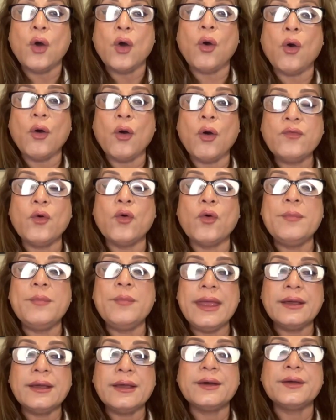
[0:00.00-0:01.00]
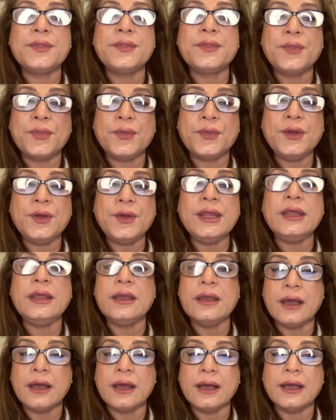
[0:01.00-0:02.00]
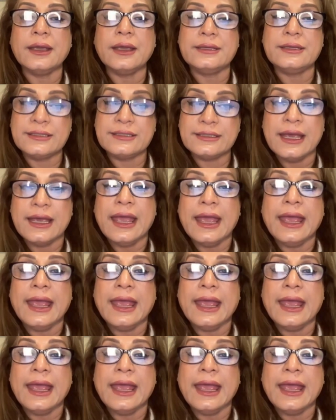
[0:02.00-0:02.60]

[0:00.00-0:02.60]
of omega 3 nines